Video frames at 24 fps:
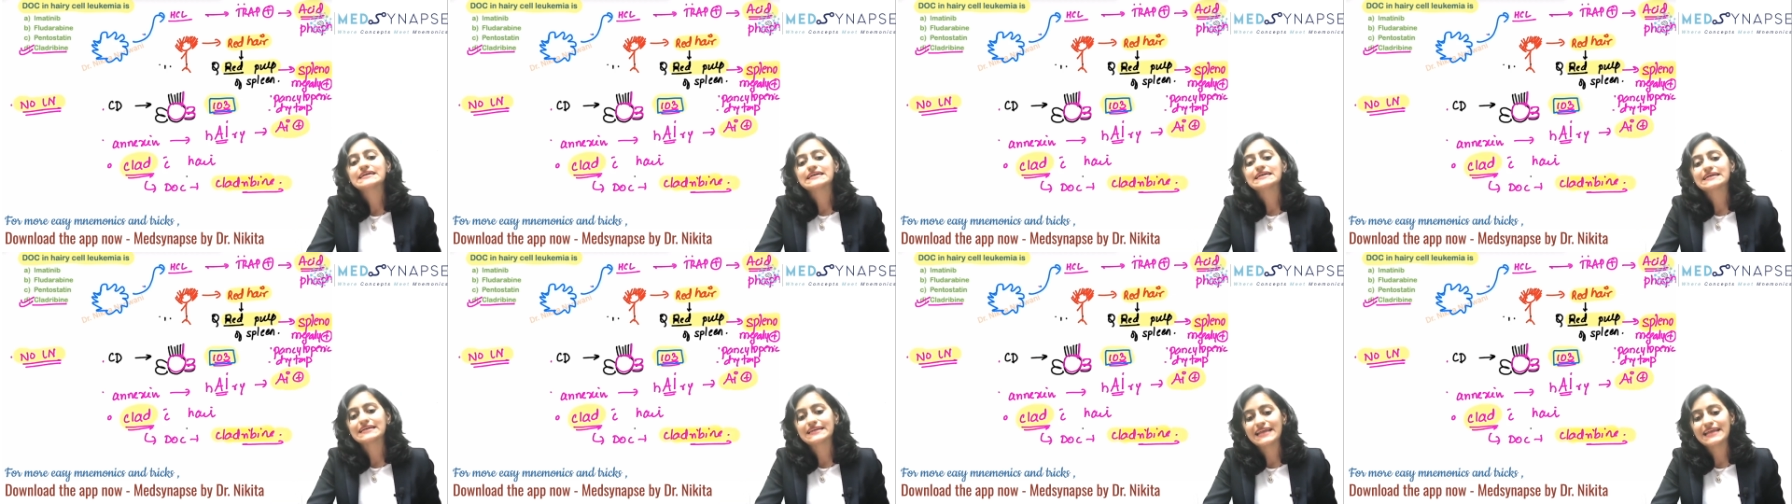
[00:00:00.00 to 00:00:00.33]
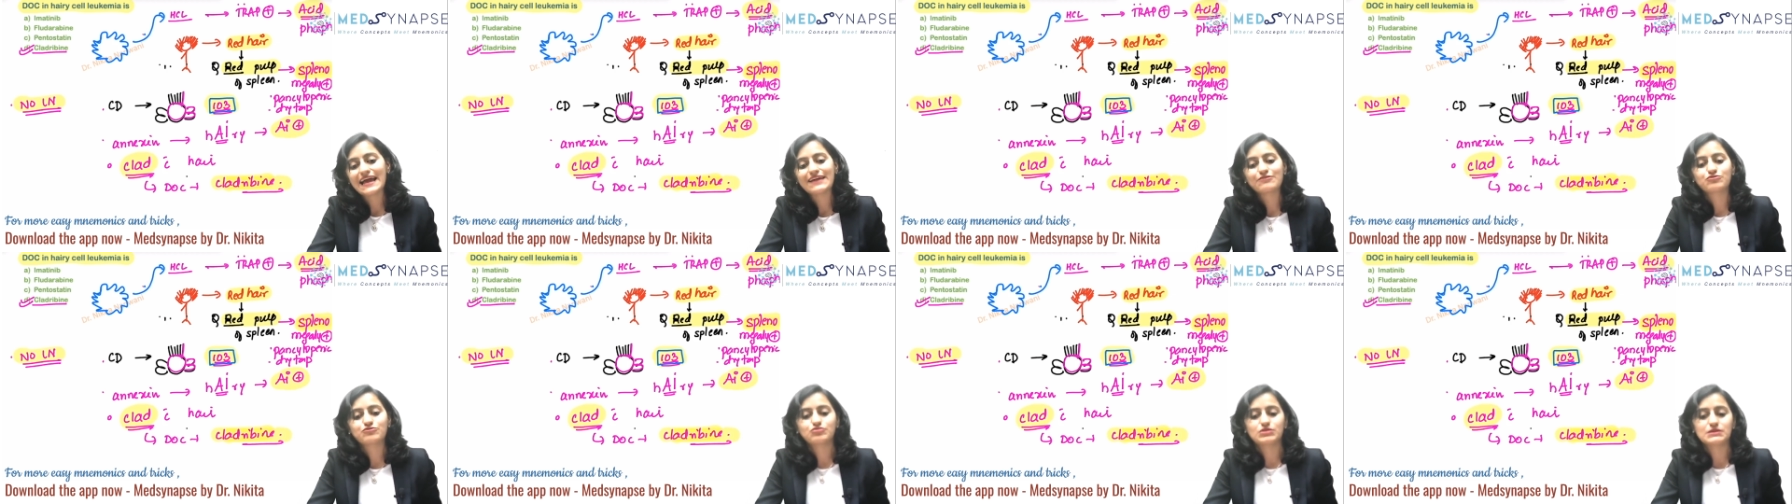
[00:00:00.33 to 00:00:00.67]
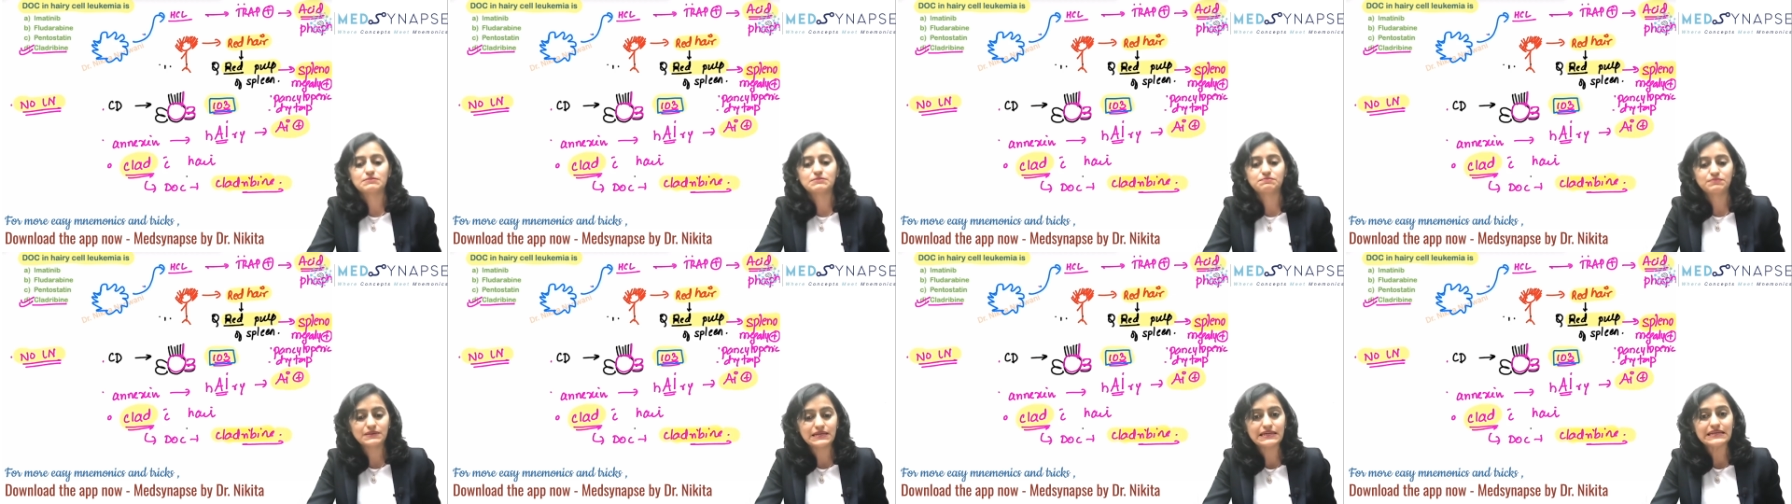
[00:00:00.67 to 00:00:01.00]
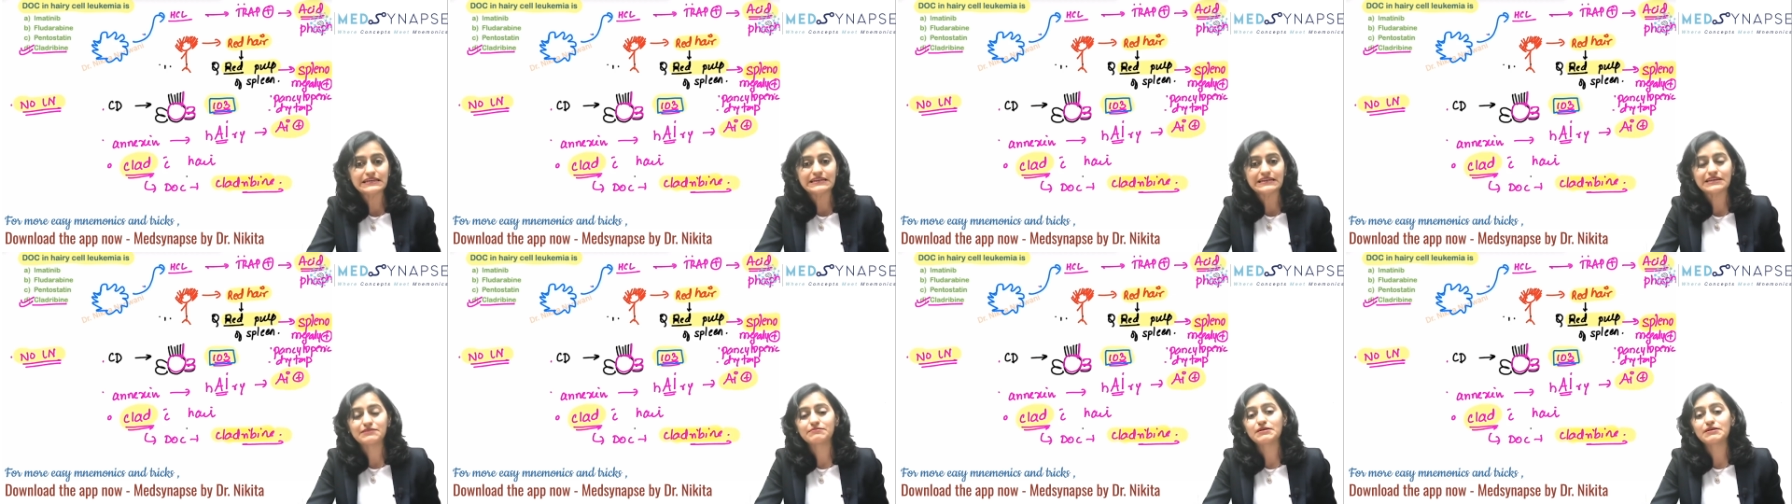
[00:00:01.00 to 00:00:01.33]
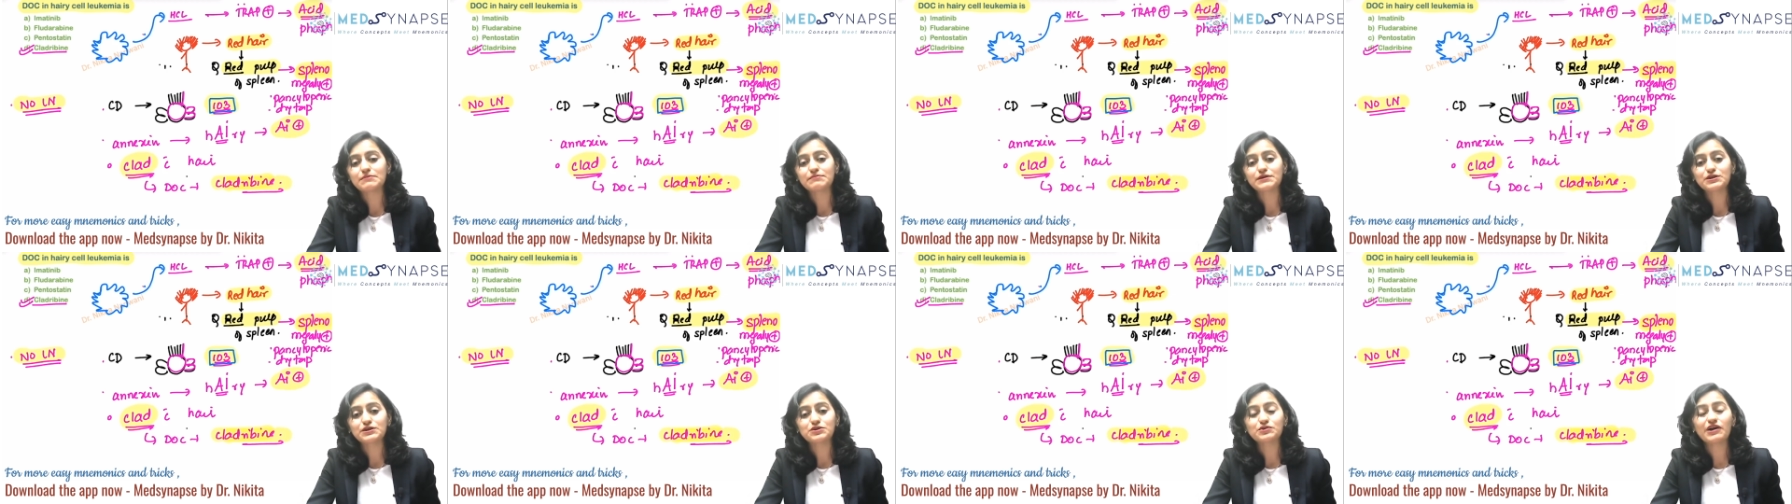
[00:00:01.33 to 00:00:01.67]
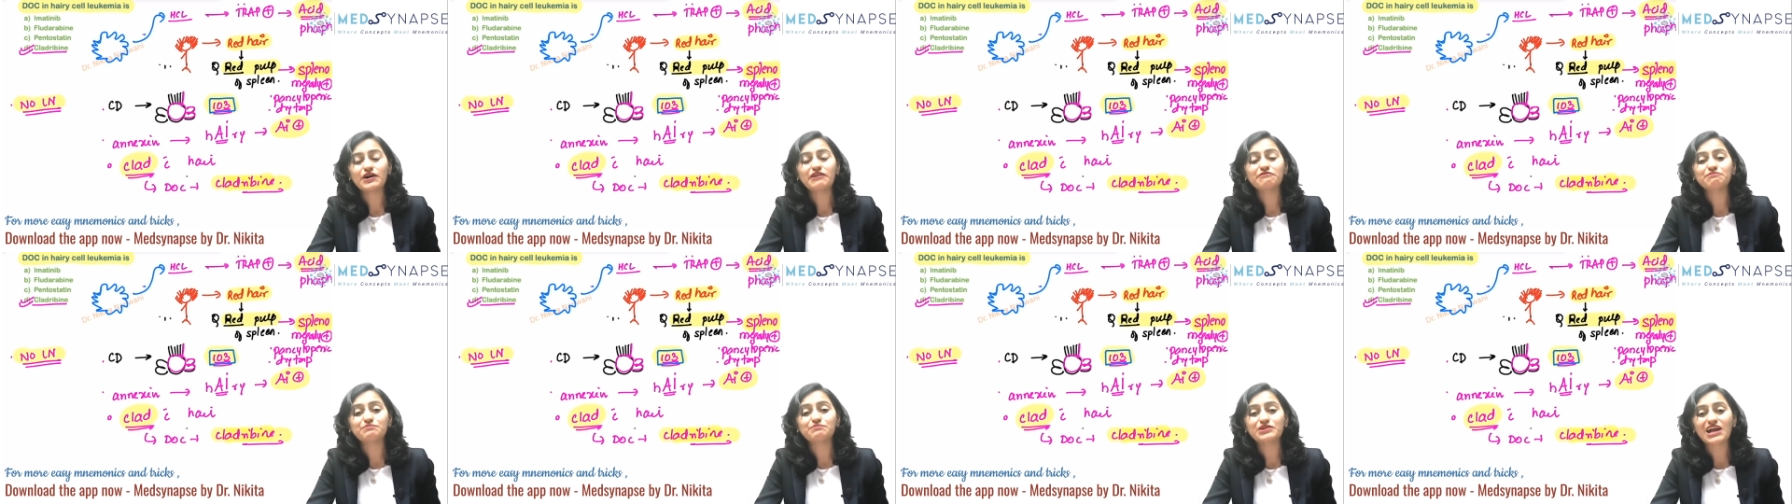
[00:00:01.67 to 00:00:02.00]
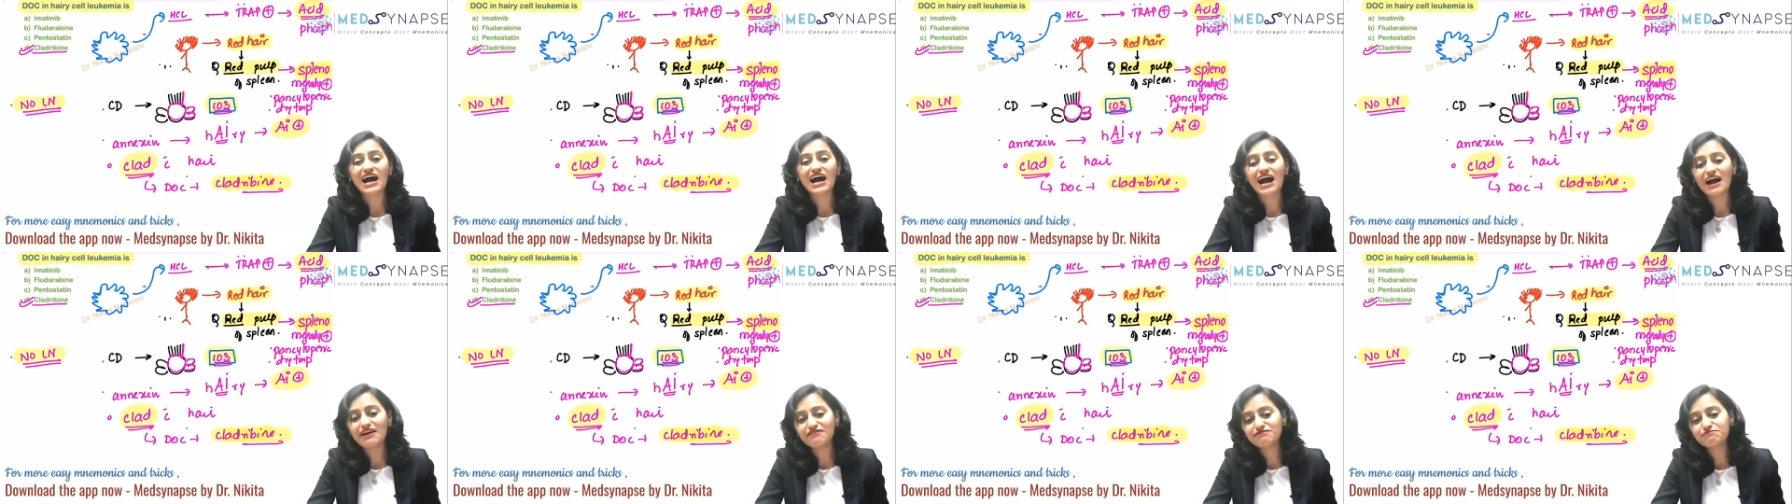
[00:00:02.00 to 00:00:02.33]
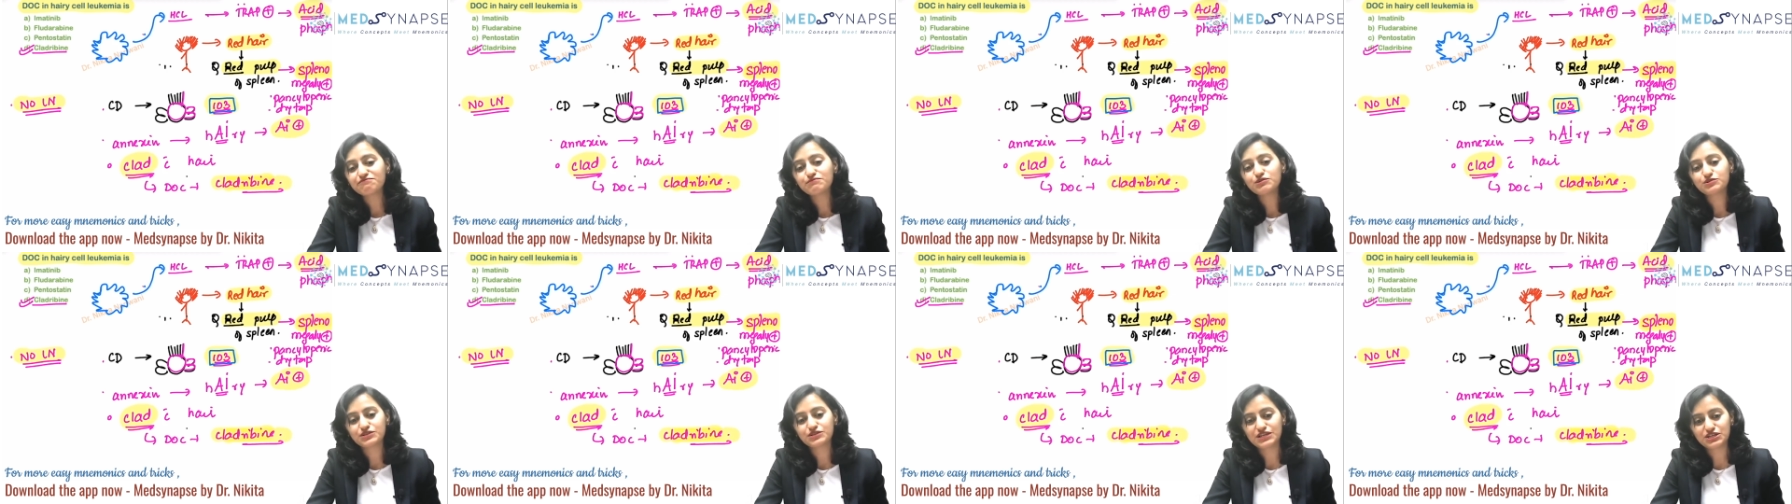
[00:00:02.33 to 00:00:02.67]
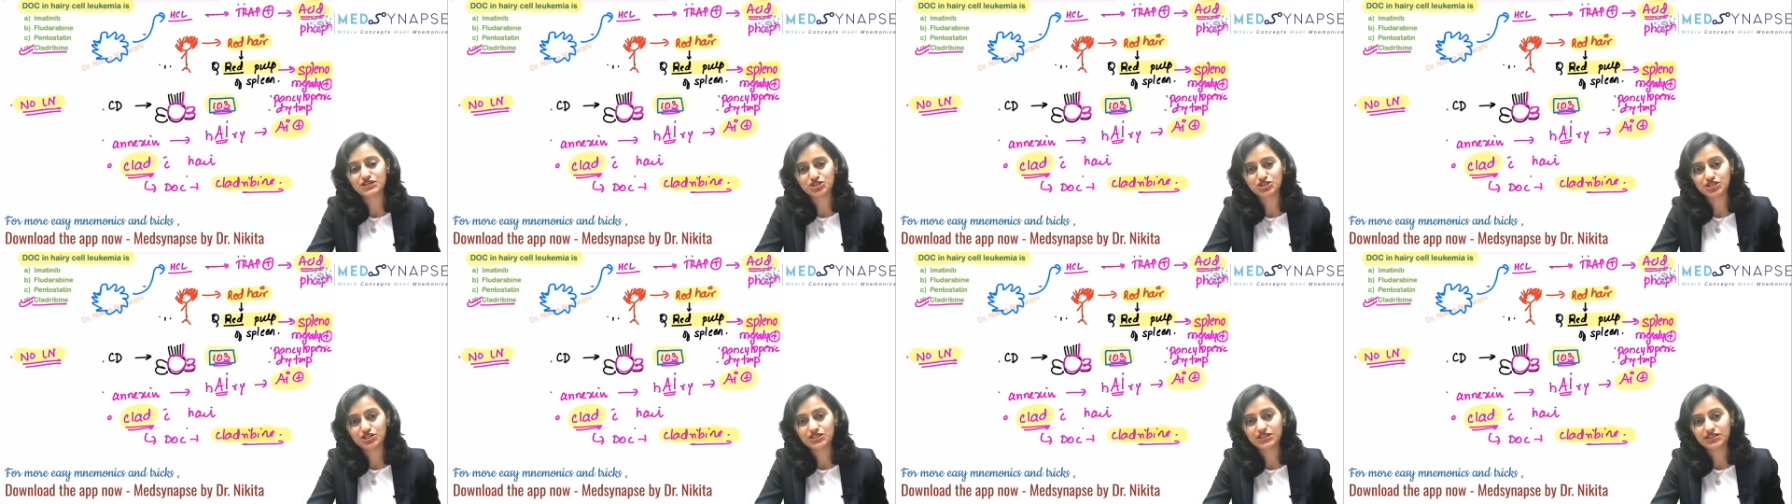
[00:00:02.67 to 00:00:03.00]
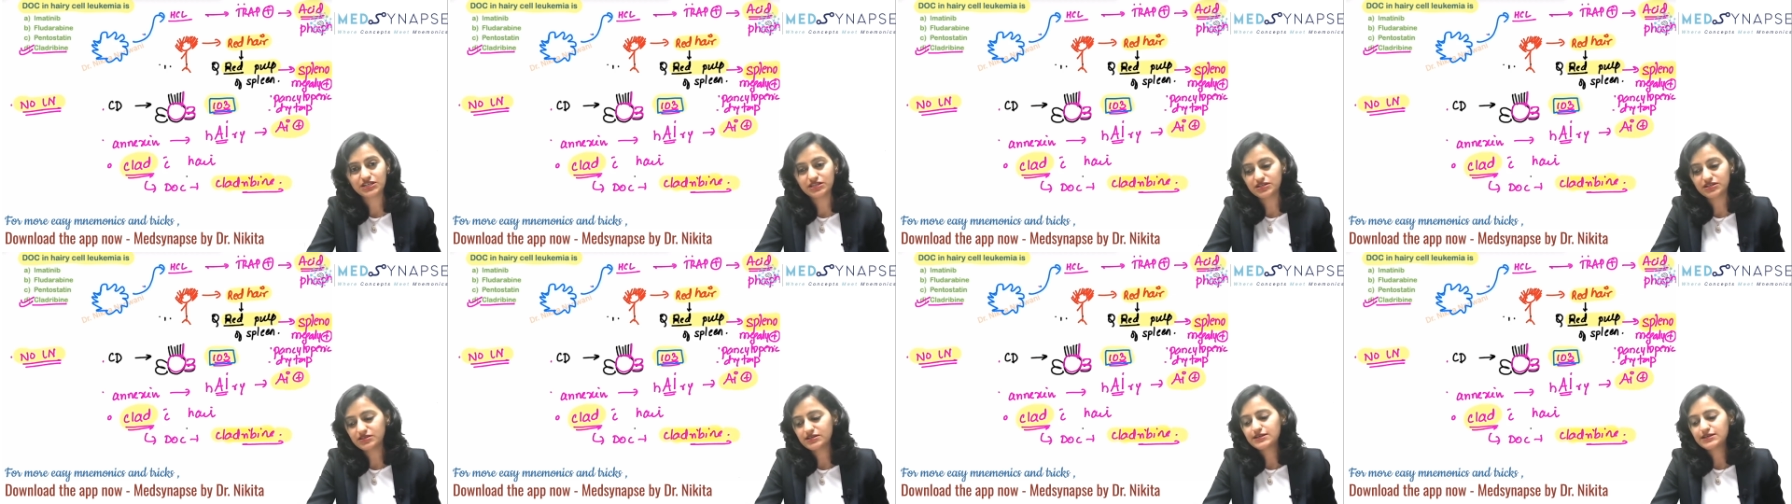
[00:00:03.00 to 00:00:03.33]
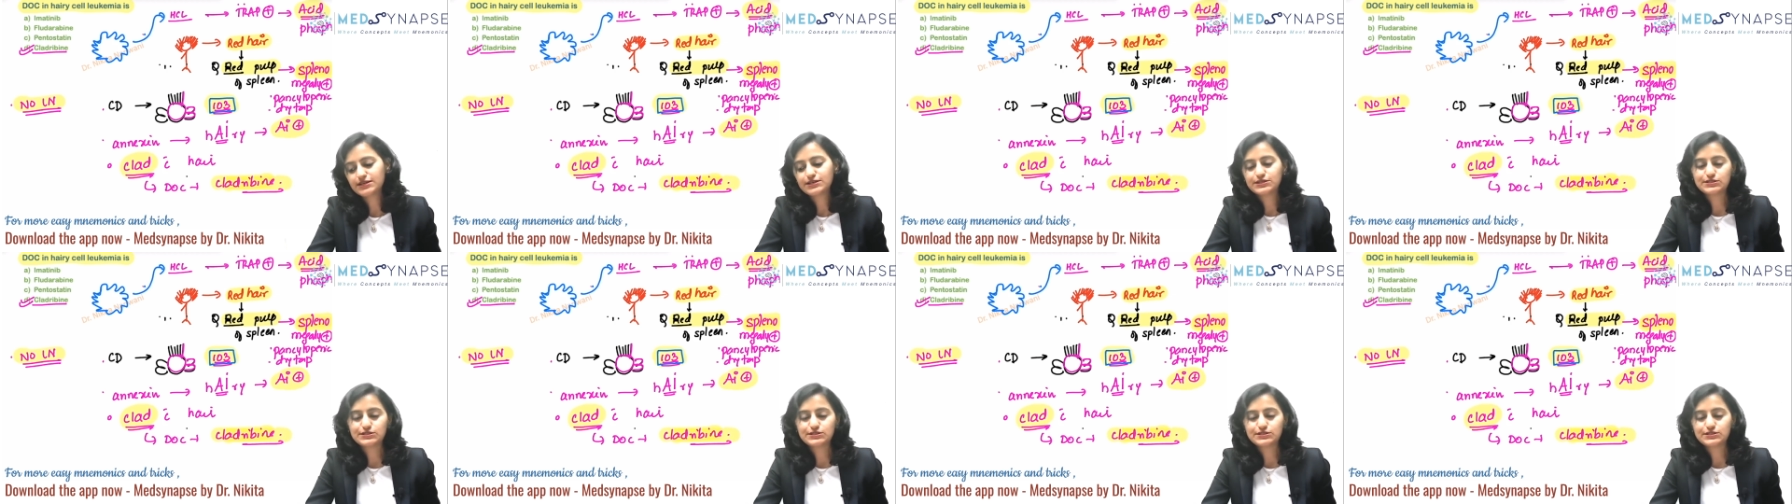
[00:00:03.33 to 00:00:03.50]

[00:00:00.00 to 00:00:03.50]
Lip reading: cladribine. Remember, you have BRAF mutation here.